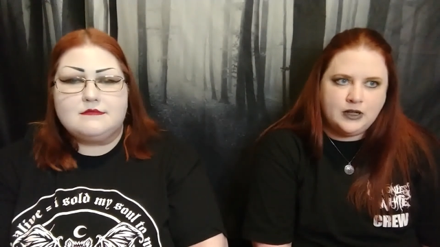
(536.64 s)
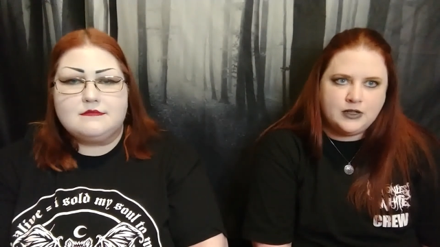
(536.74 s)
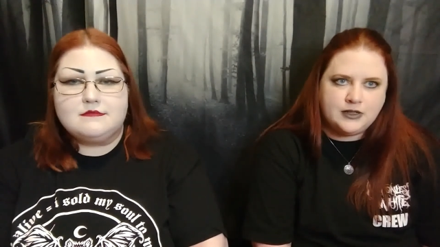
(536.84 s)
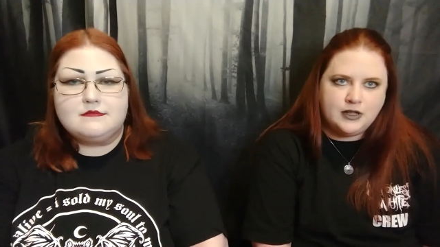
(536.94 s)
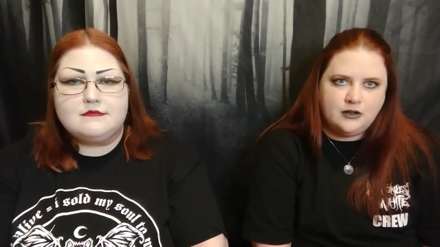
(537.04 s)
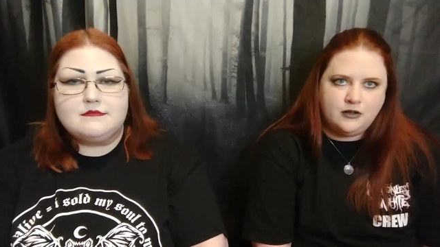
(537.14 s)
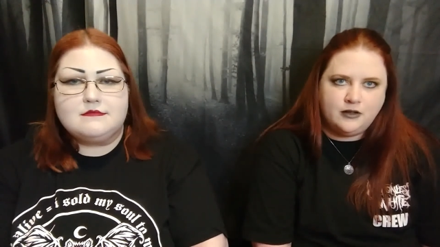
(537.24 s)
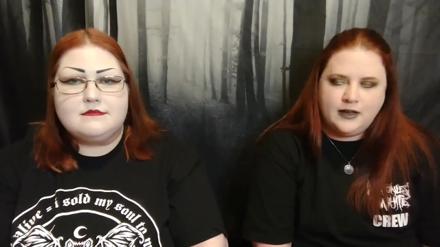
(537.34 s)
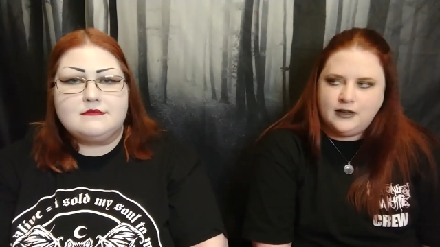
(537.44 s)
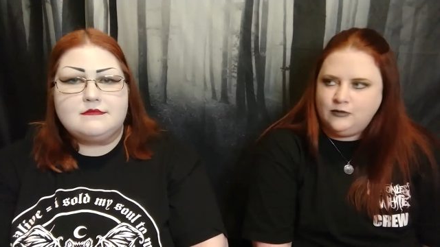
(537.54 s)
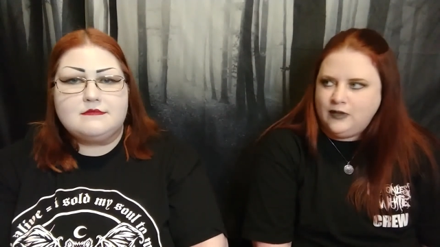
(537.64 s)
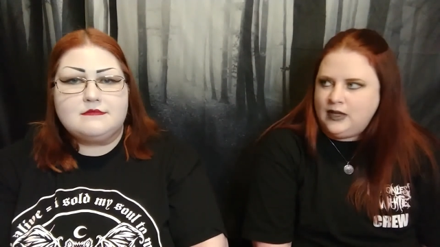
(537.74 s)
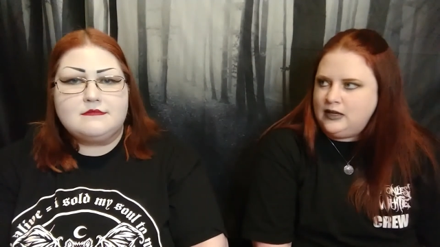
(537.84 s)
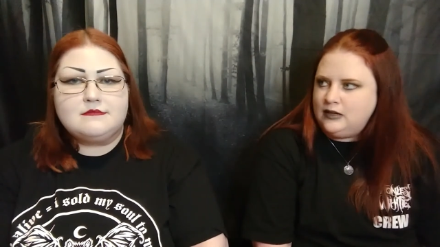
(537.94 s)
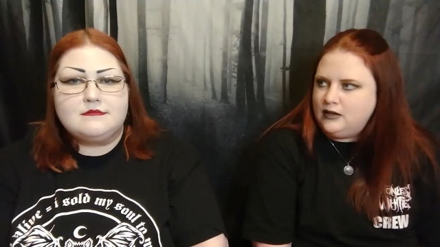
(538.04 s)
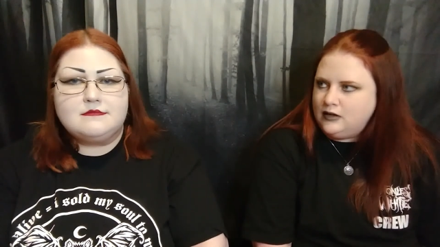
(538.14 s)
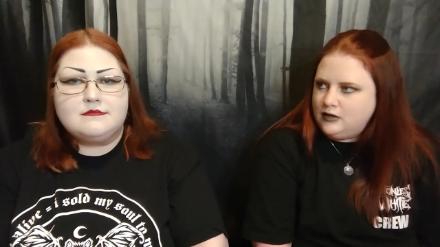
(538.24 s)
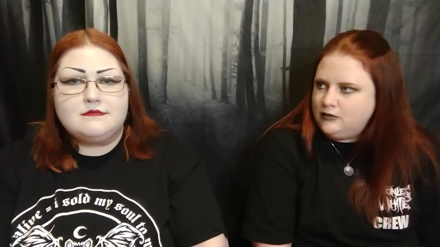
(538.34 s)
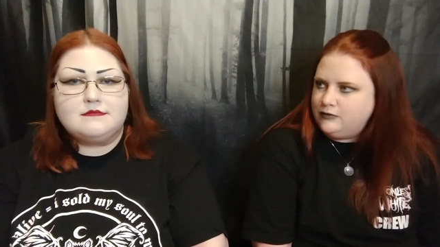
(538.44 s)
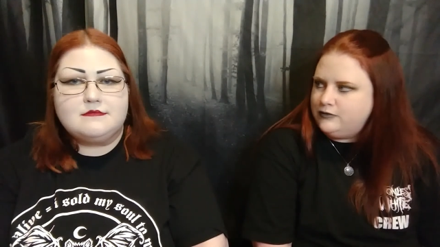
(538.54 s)
Speaker 1: there's an underlying vein
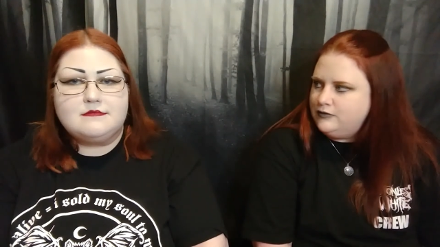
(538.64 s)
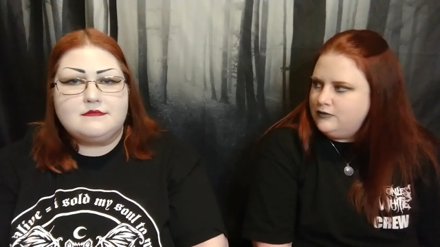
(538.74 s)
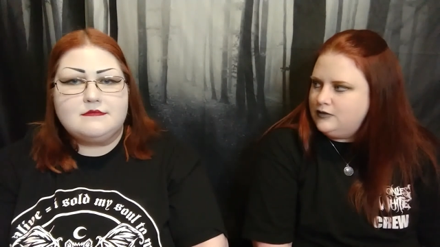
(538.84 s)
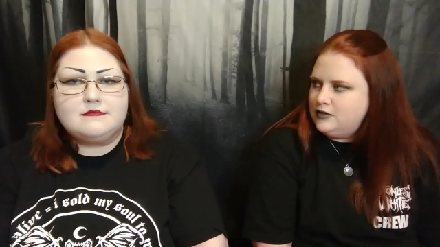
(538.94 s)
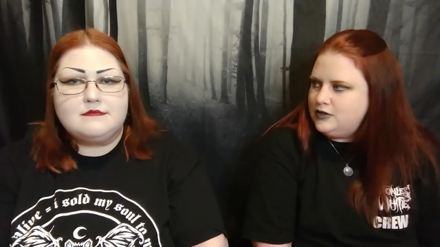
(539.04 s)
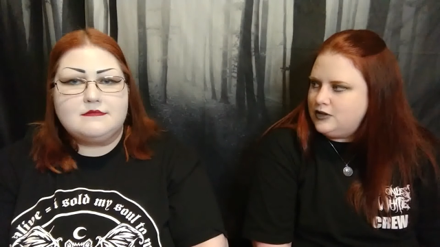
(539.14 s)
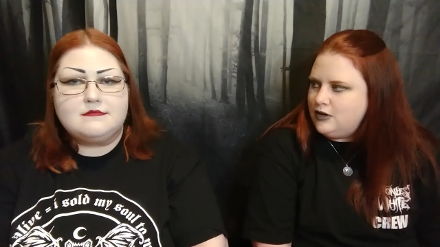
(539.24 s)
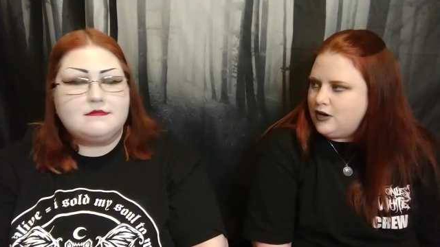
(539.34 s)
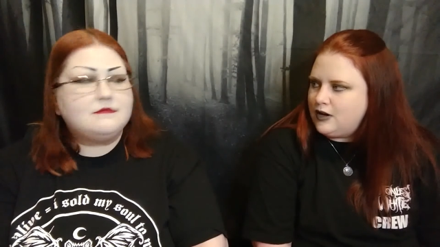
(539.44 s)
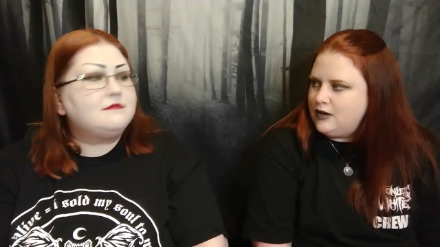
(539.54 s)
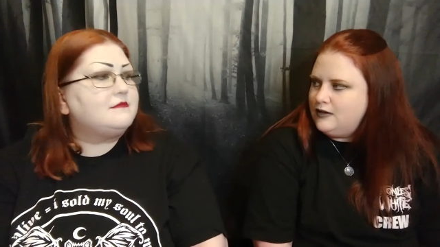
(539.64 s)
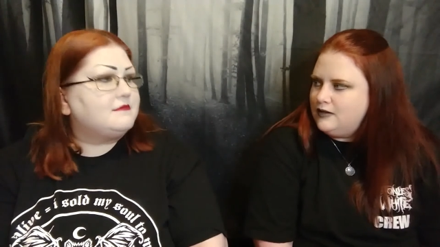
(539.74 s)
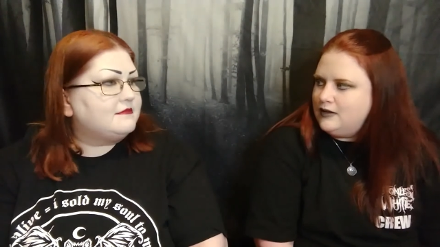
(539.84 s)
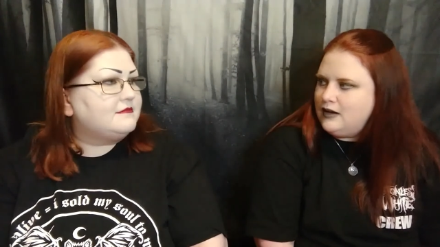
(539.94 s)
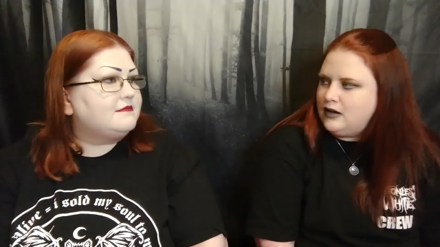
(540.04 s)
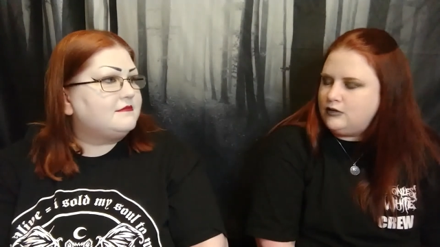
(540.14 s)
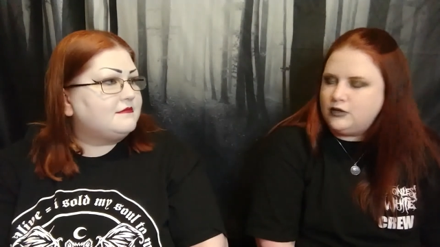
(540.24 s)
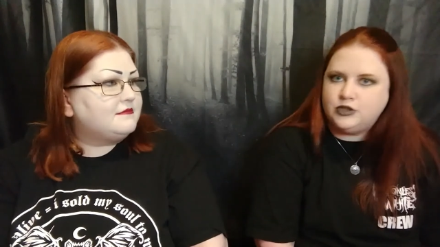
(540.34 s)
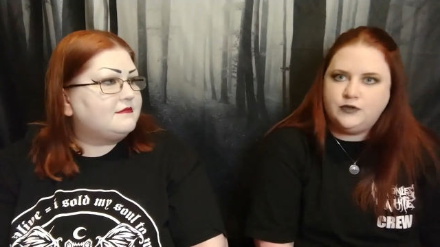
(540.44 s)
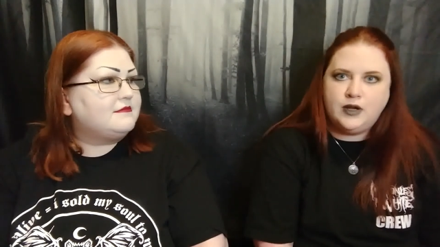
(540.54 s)
of dark
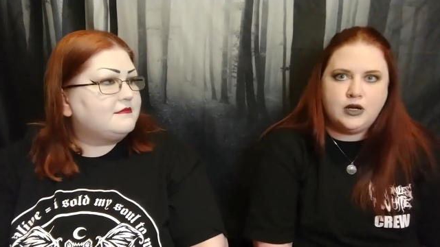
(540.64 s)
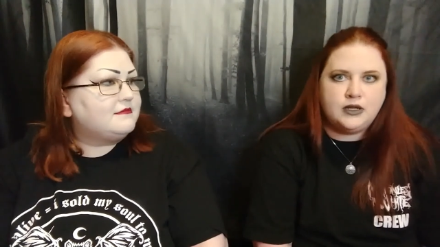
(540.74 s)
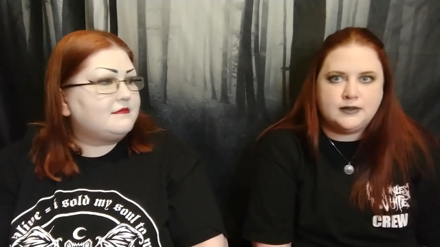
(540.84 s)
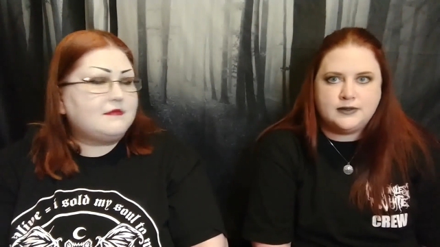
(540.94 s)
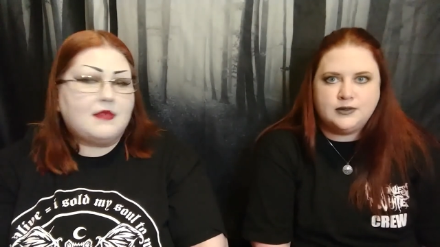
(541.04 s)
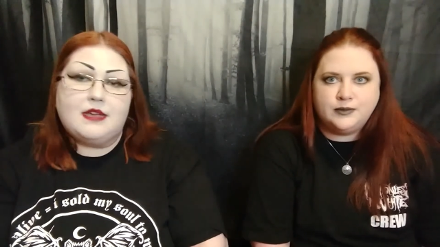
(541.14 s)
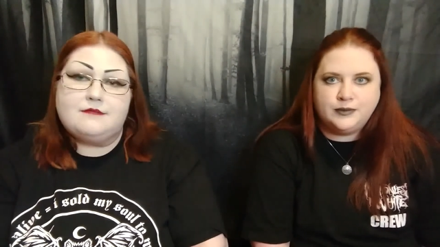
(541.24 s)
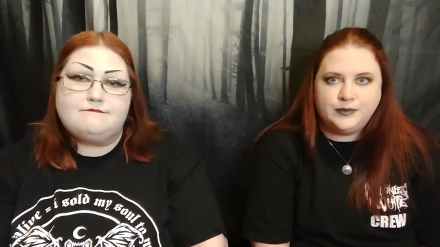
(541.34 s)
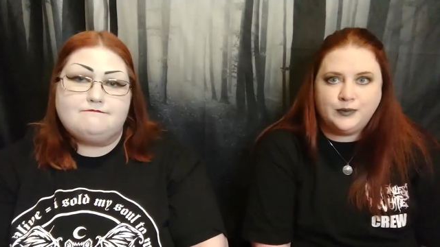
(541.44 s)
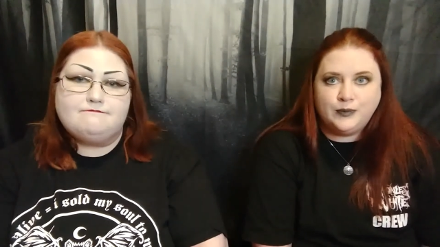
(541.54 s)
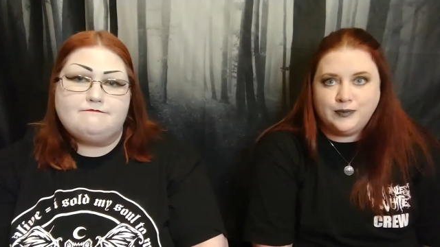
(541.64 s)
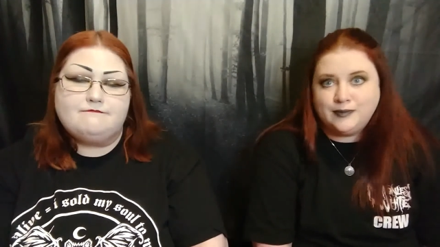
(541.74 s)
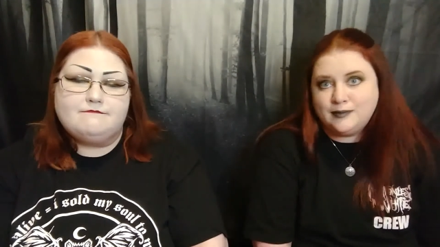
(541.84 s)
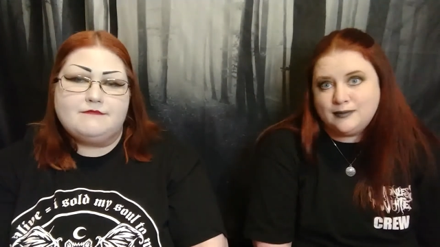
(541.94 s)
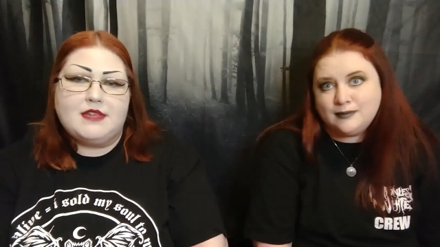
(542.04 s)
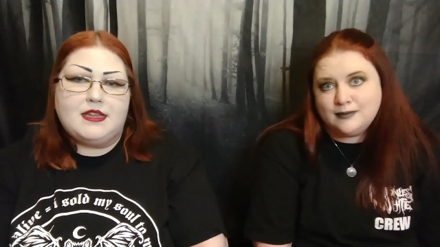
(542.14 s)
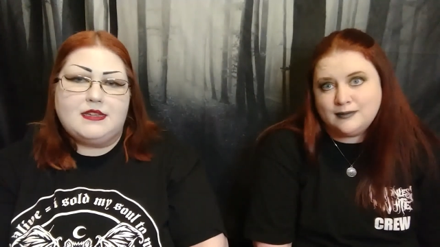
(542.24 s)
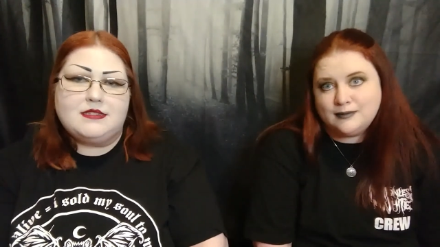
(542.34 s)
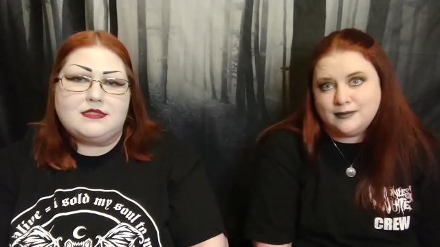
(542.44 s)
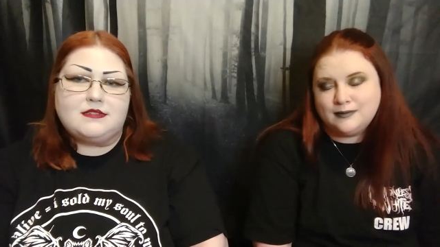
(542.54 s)
Irish fairies. Yeah.
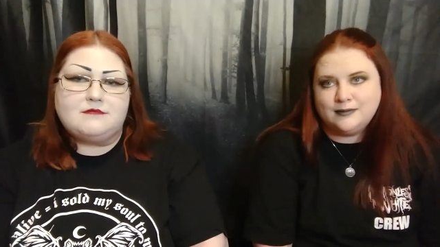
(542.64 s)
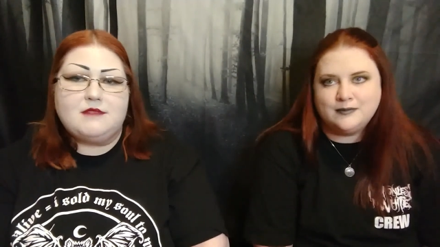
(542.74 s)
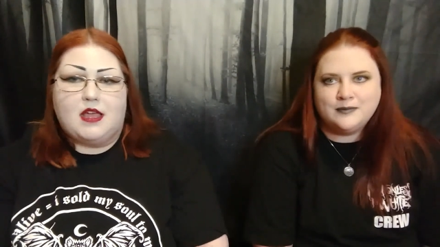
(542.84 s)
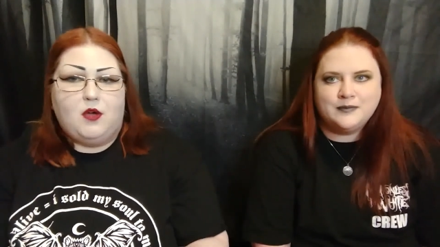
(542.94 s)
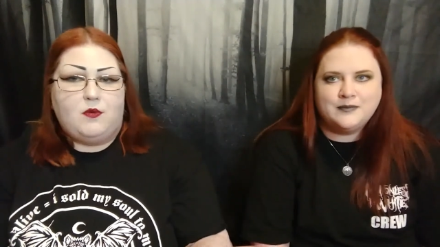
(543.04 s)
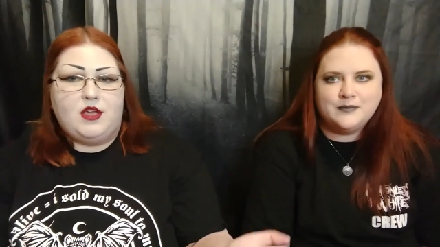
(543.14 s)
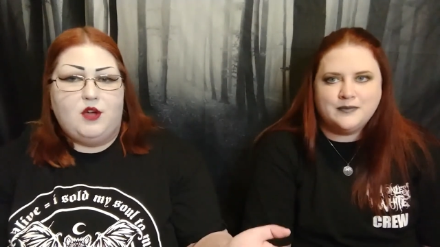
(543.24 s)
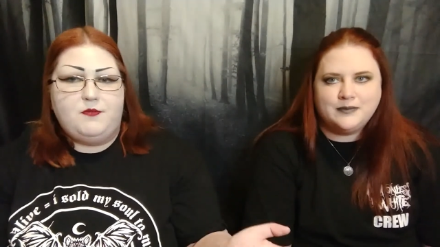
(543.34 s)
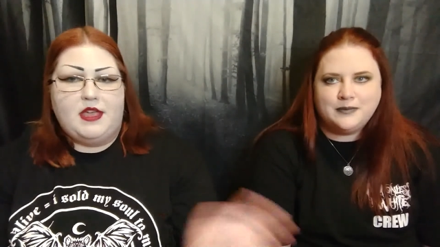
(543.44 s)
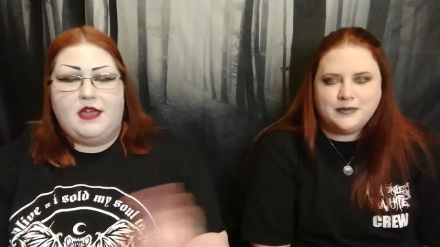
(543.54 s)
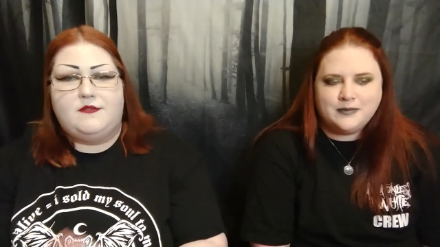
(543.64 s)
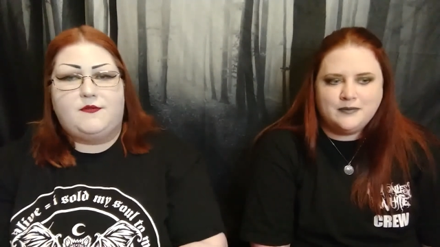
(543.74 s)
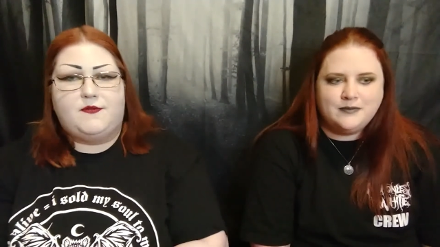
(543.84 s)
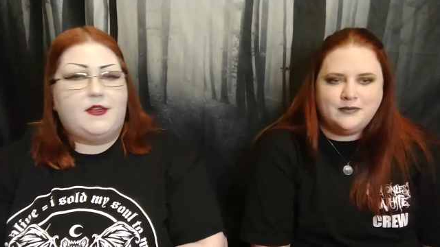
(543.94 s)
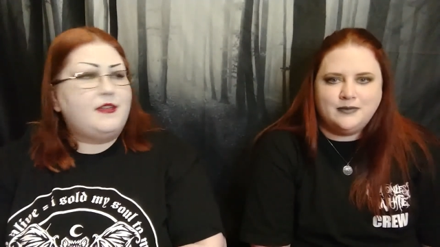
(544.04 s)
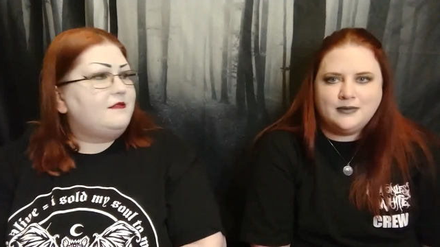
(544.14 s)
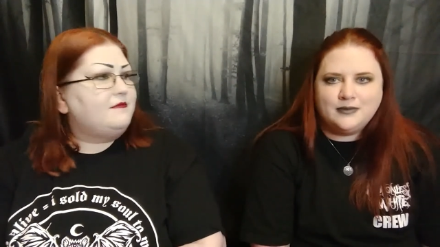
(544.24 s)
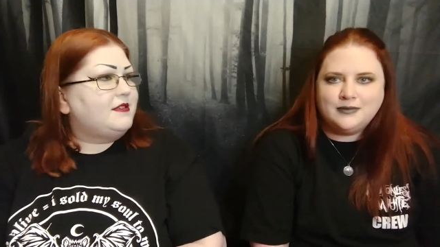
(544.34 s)
Speaker 2: So, we hope you had fun